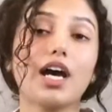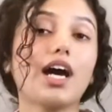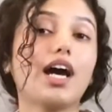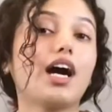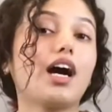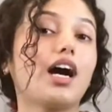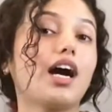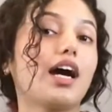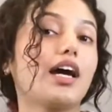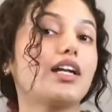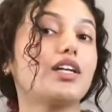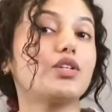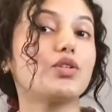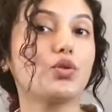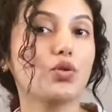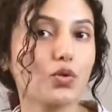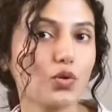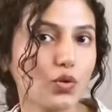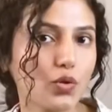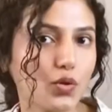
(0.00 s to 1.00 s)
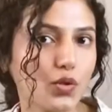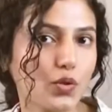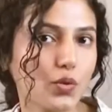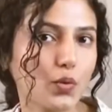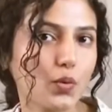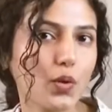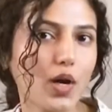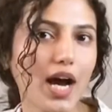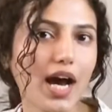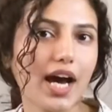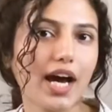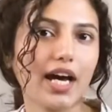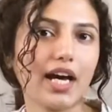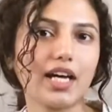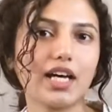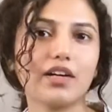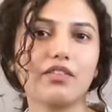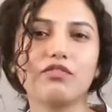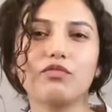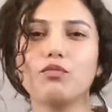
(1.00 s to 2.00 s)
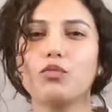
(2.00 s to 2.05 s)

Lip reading: and those who have